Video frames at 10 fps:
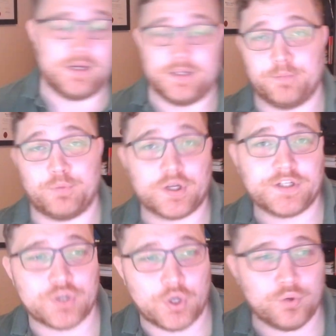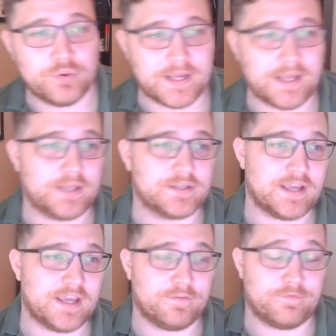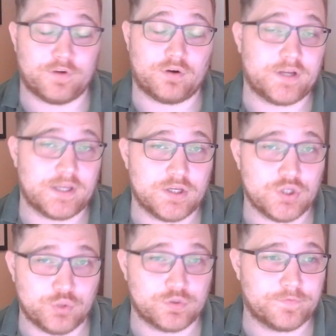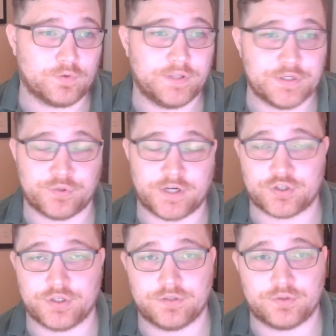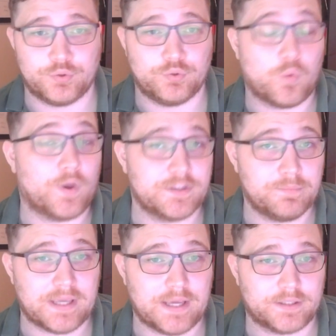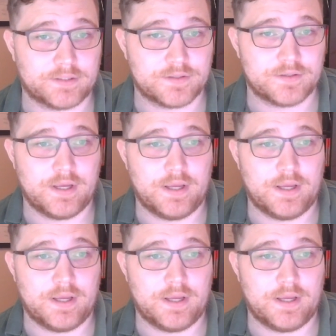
The book on its own has a very useful introduction to quantum mechanics,